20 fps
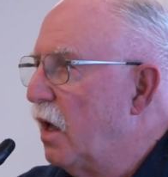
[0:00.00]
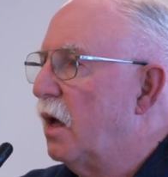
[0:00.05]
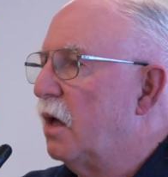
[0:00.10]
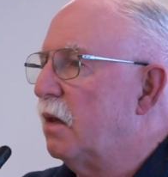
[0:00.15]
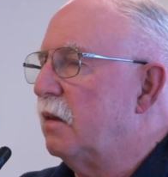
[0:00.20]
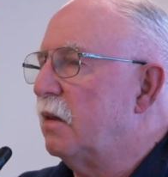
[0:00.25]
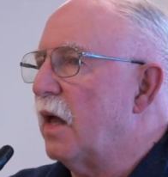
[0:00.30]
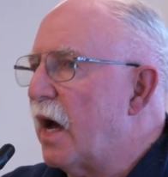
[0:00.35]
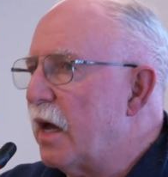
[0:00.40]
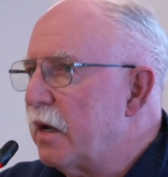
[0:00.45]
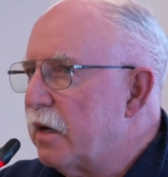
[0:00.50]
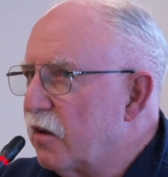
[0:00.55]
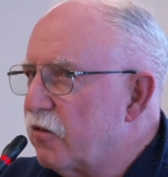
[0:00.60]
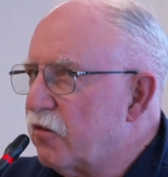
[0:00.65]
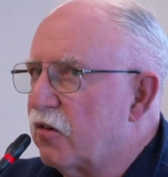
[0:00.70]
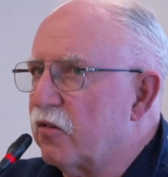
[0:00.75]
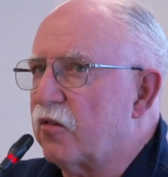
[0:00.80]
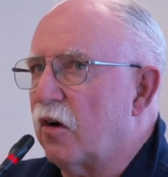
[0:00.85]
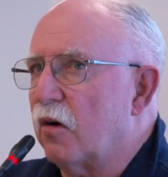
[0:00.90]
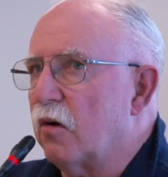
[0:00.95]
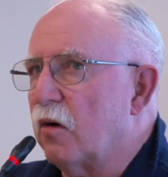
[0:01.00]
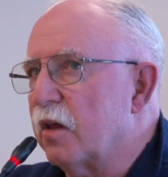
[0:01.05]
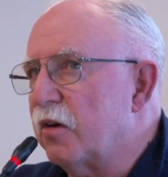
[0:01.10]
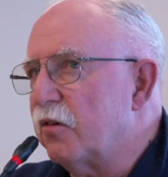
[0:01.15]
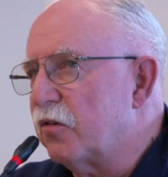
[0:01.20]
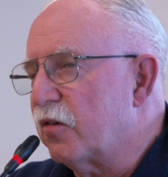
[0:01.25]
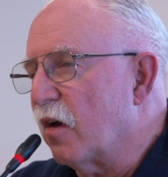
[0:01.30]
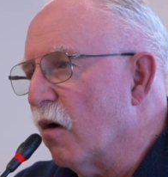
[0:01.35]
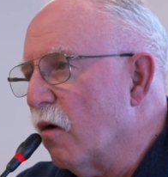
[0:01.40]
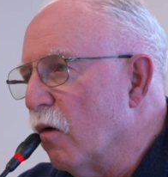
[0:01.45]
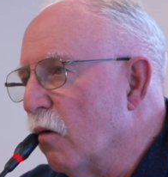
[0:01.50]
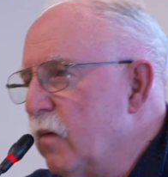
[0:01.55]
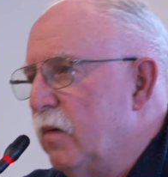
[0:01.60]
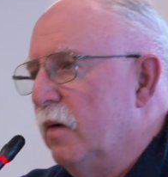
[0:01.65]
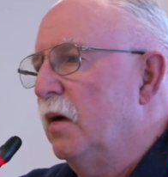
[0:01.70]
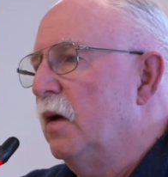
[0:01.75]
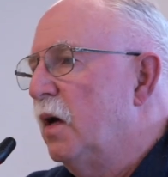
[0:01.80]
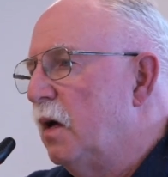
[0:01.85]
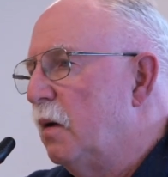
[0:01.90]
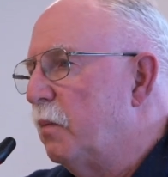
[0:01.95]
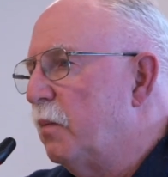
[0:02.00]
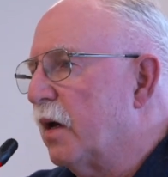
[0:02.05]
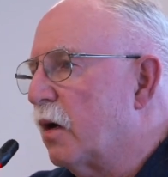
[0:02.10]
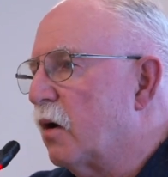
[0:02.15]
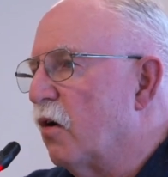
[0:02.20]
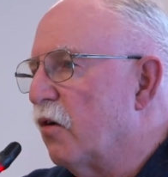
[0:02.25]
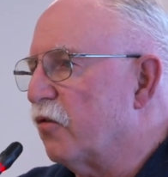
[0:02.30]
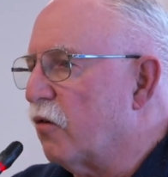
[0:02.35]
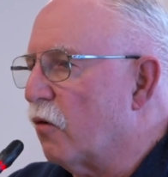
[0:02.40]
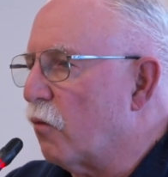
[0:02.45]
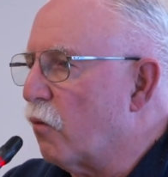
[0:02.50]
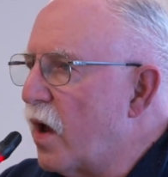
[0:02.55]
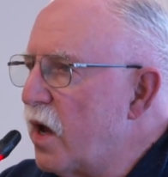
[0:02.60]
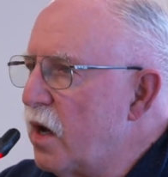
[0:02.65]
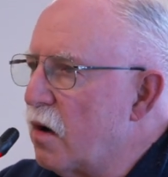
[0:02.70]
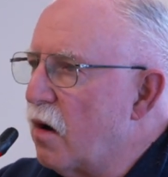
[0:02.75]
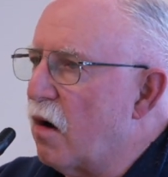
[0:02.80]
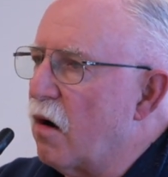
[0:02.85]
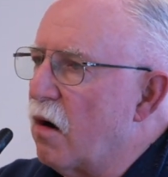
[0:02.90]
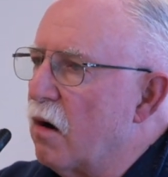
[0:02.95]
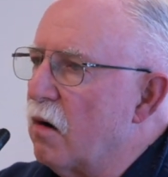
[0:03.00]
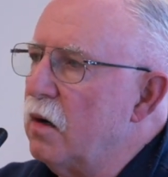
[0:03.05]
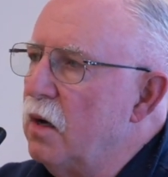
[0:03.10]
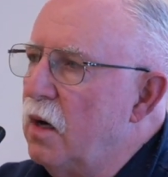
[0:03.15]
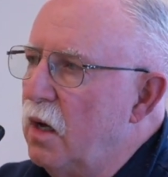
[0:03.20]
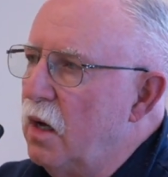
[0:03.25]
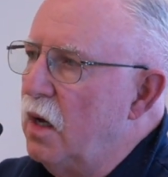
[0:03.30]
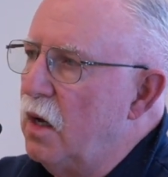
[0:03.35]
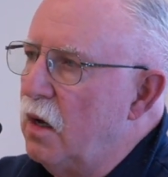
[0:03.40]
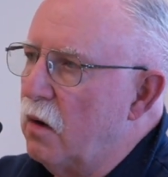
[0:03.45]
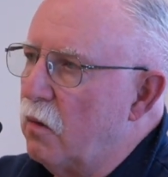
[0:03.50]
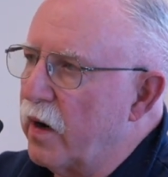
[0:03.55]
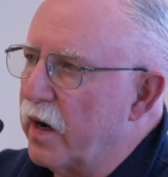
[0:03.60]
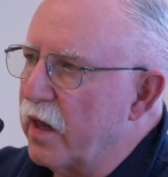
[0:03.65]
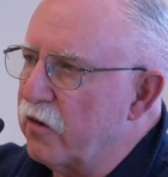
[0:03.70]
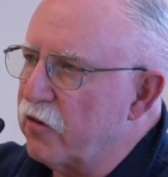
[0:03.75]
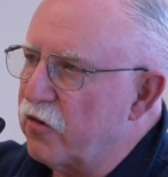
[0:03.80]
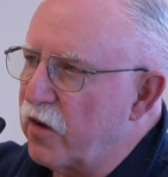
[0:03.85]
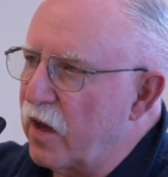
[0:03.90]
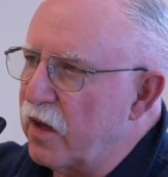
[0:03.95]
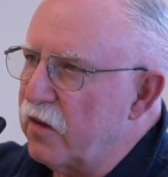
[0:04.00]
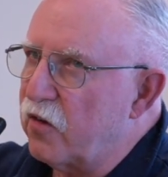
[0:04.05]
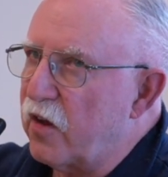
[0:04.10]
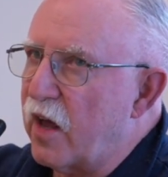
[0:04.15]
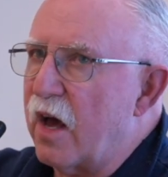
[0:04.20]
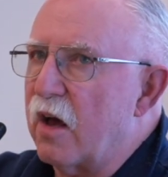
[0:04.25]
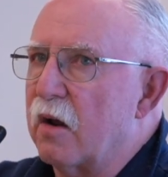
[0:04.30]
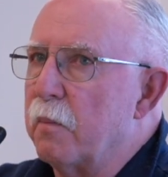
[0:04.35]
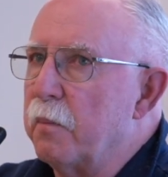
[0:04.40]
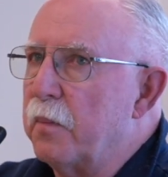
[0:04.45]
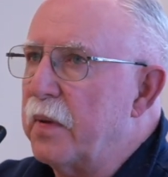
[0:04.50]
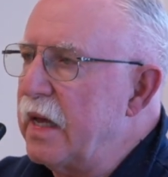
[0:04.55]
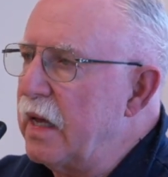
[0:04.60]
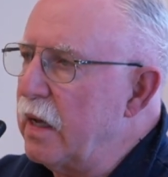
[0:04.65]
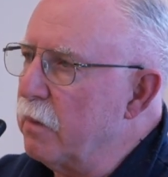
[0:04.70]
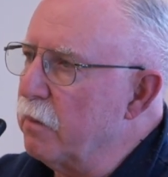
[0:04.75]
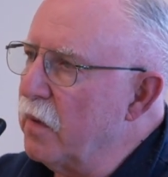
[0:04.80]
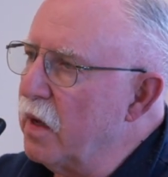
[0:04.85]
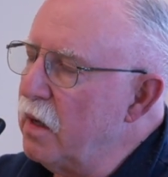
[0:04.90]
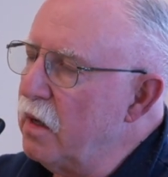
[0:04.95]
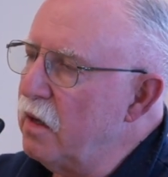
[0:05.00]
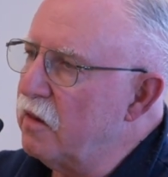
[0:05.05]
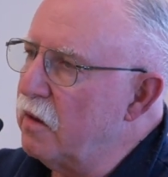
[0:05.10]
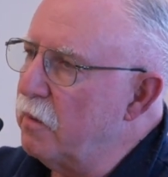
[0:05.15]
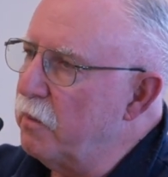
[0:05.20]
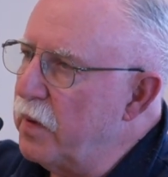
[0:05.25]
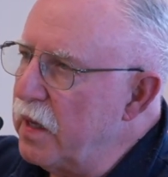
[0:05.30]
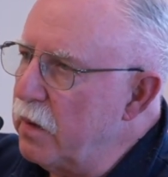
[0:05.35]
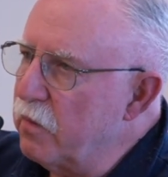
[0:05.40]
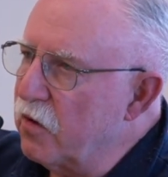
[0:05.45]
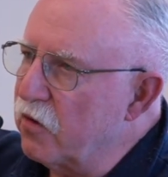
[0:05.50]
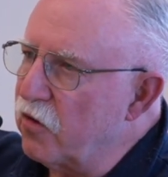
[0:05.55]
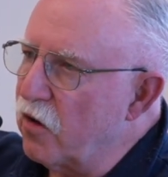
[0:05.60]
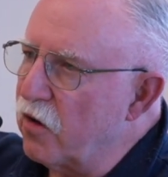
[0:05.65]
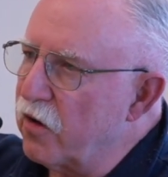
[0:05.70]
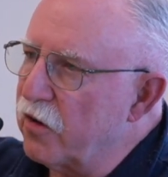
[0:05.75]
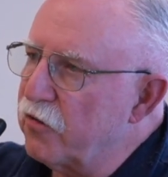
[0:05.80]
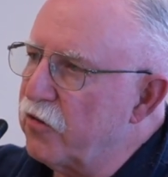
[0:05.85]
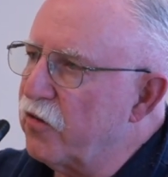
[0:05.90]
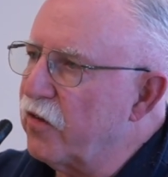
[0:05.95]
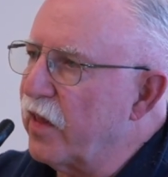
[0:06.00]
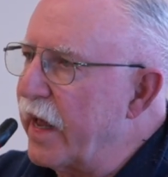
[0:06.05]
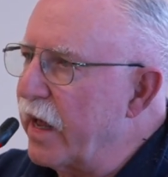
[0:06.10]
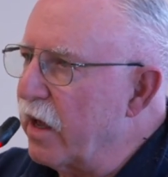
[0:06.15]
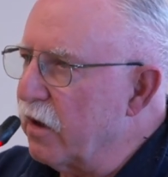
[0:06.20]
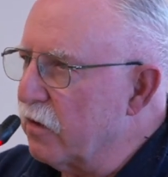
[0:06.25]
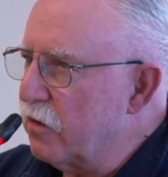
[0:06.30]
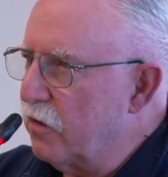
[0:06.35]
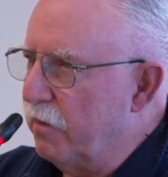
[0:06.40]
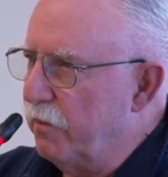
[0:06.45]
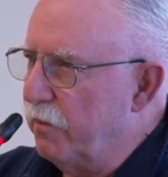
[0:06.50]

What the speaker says: Not necessarily so, because a radar, when it sends out a beam, the beam is on a slant.